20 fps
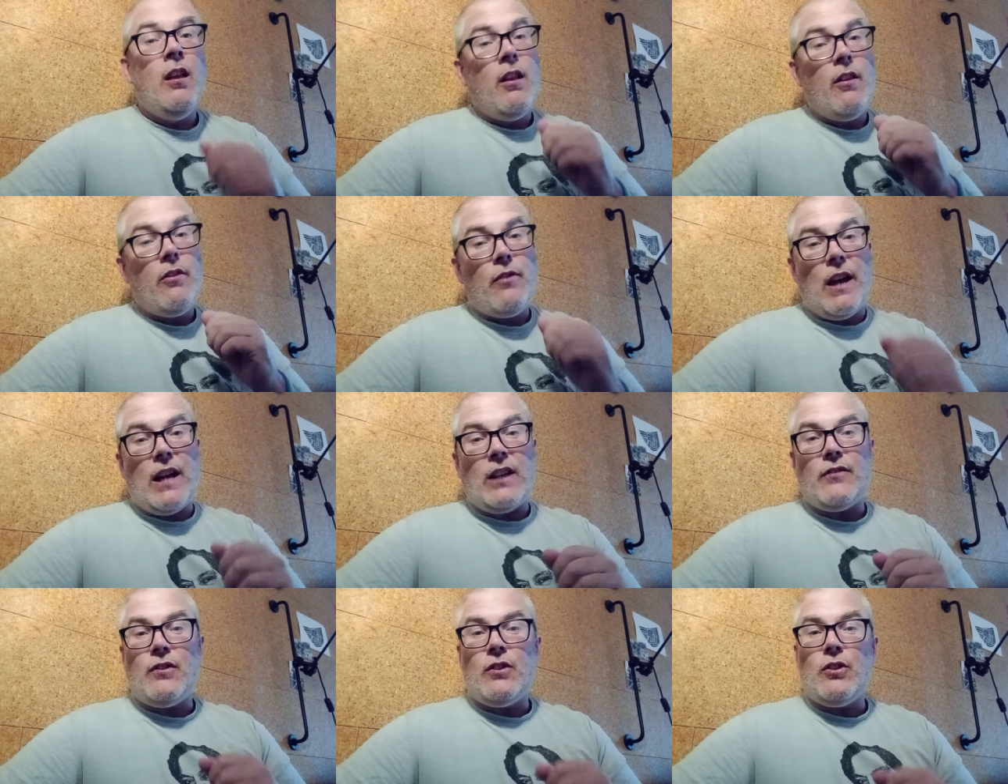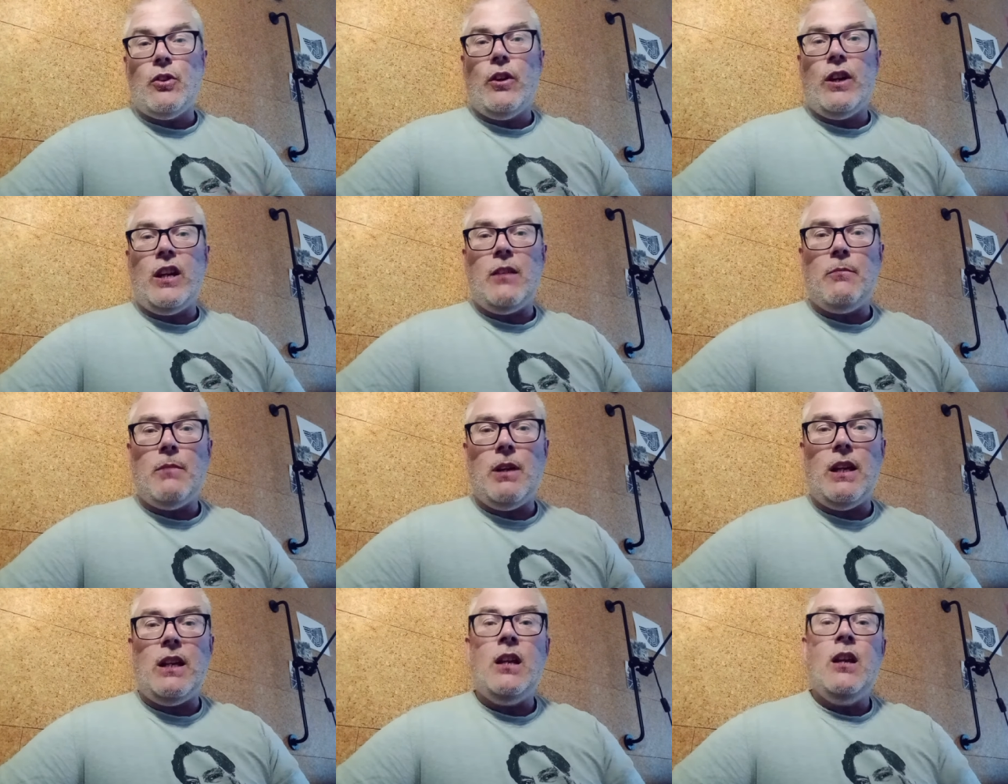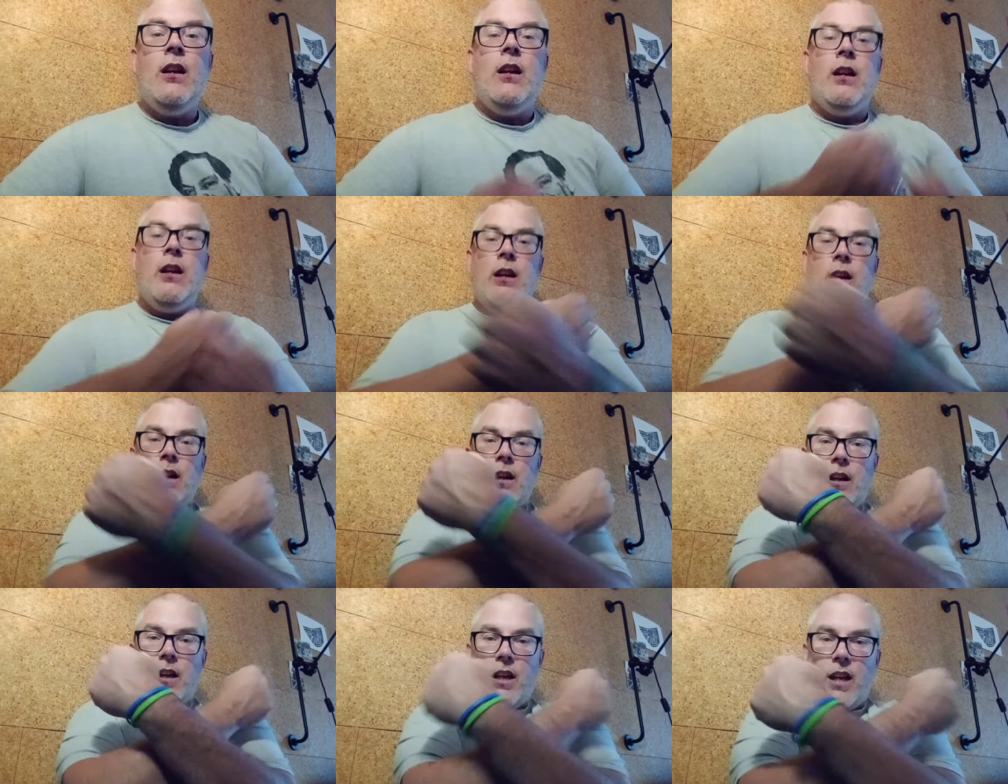Thanks for joining me.
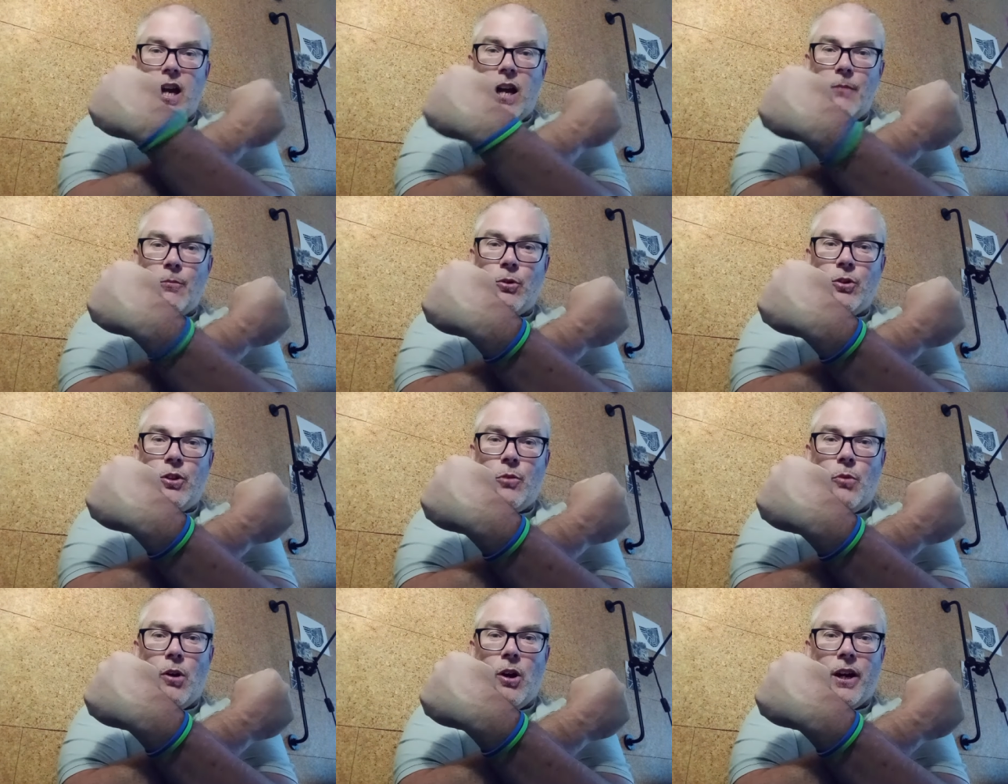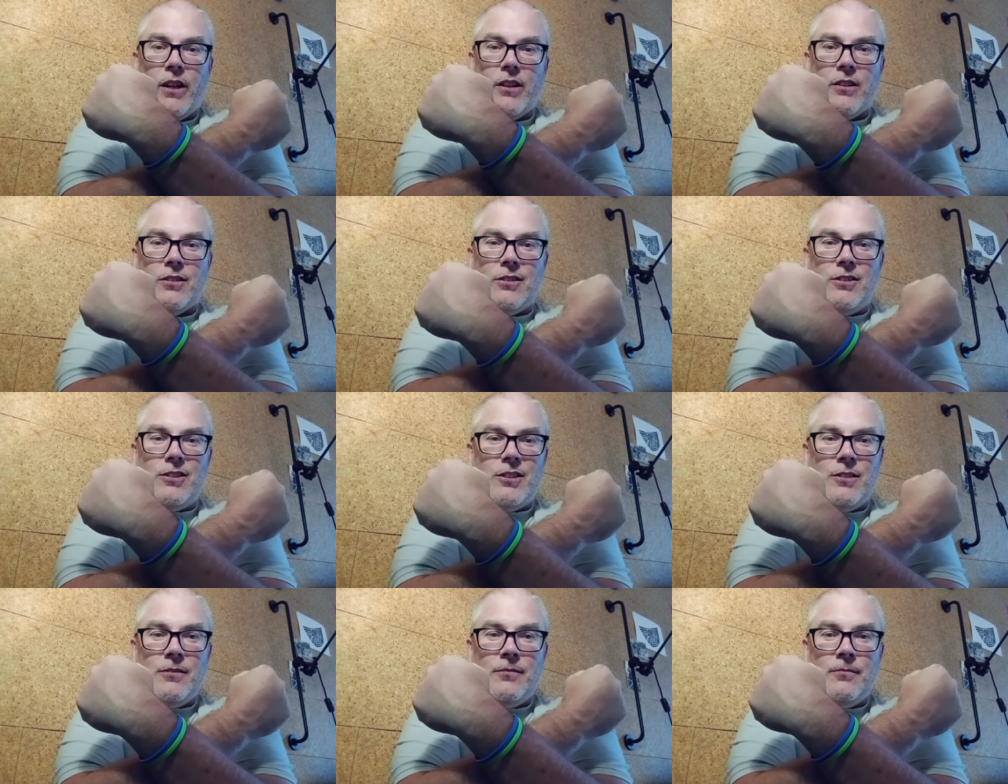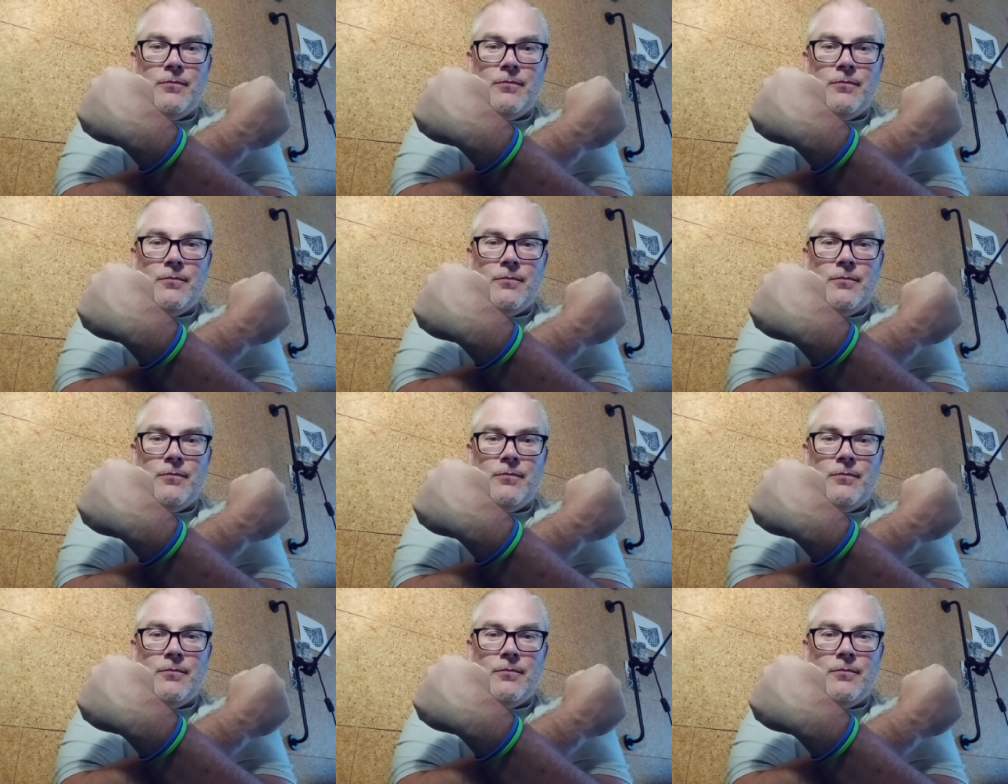Come on, you irons.